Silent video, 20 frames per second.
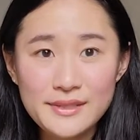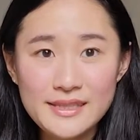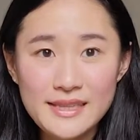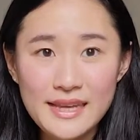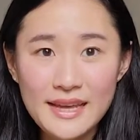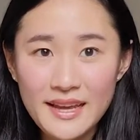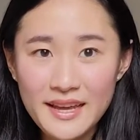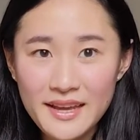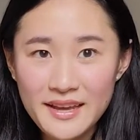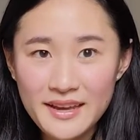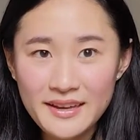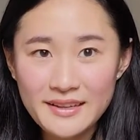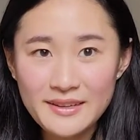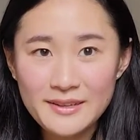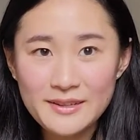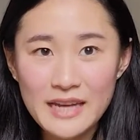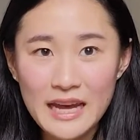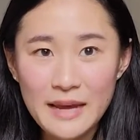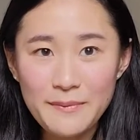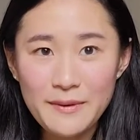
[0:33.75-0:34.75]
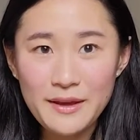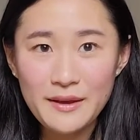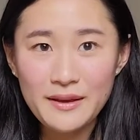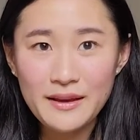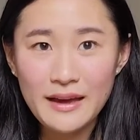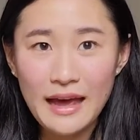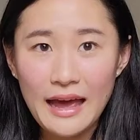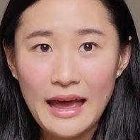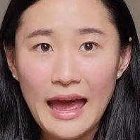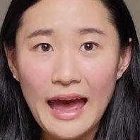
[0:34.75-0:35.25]
say you're
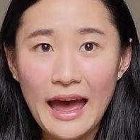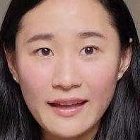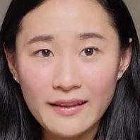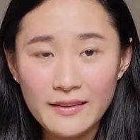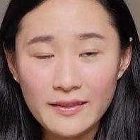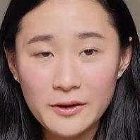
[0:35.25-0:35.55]
typing at